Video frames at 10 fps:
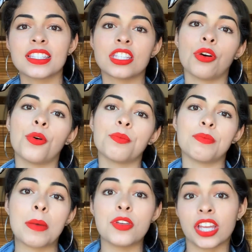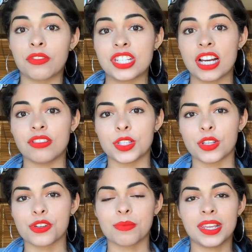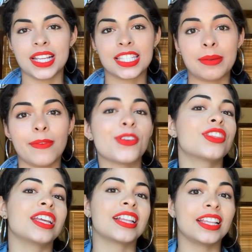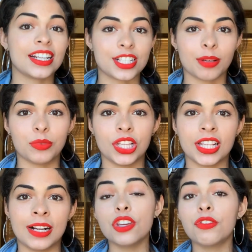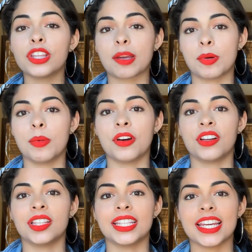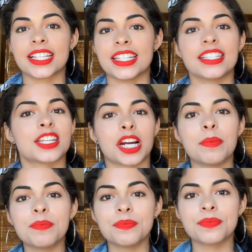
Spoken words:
so maybe you can reach out to the social media team if you think that there's something that you would like promoted on the DxE Instagram.